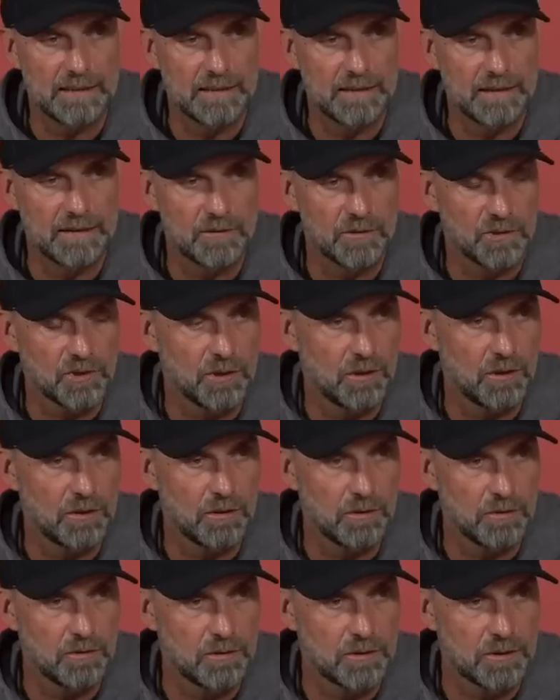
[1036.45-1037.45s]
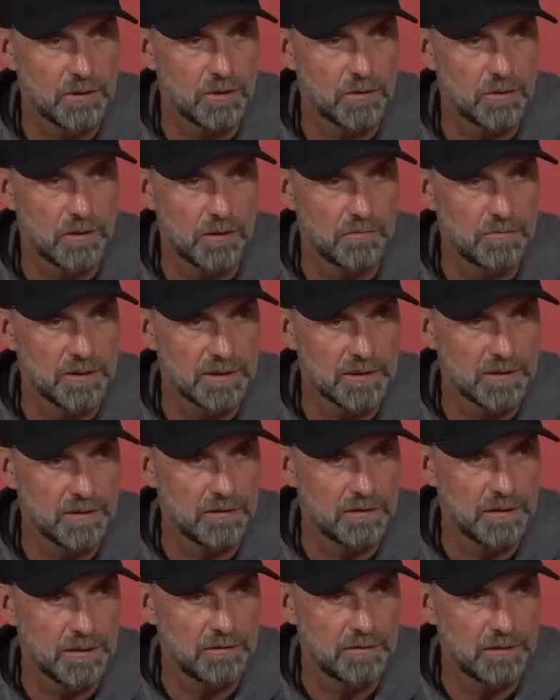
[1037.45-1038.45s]
and then you saw Joe Gomez
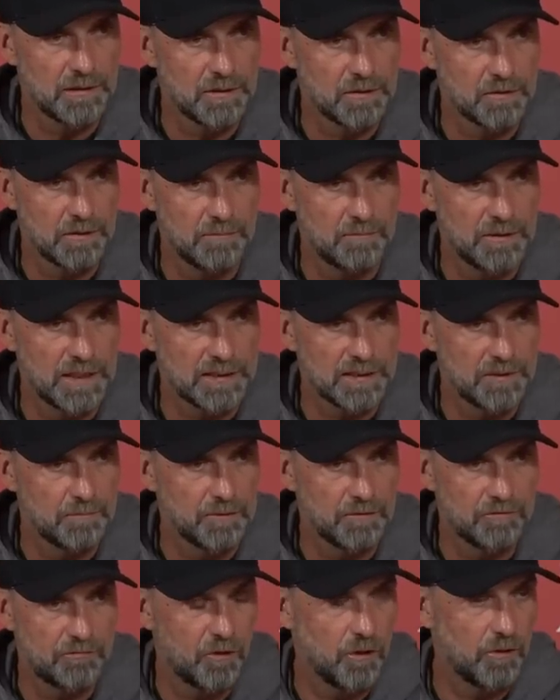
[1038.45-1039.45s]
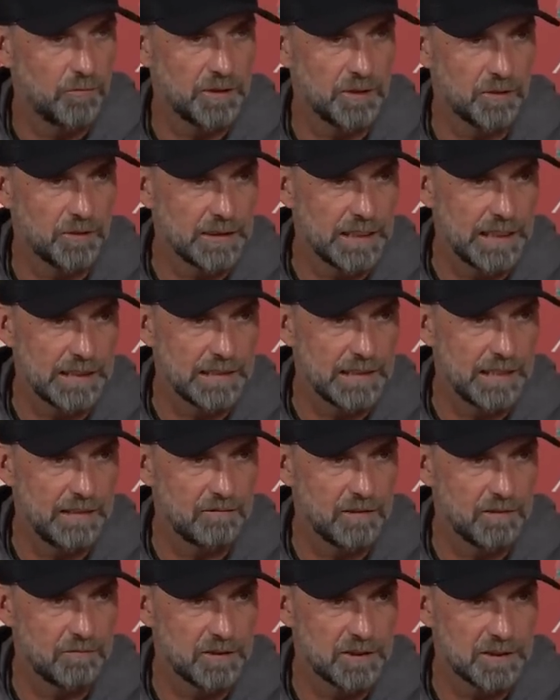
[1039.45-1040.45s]
and Joel Matip performing on that
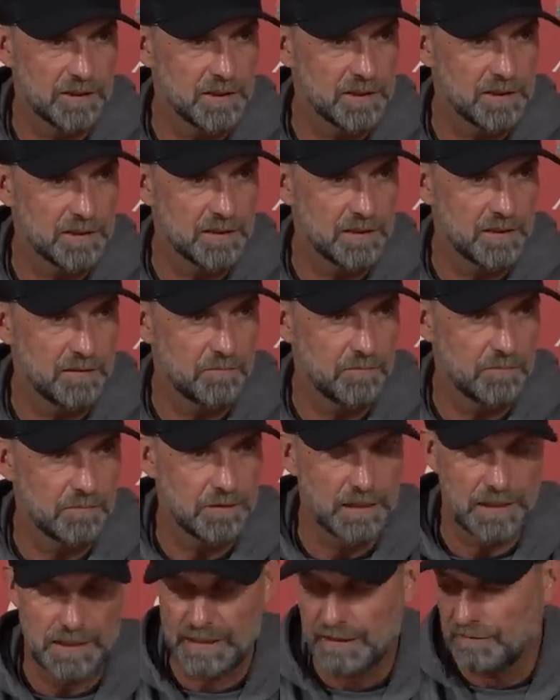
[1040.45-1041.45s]
level, which is they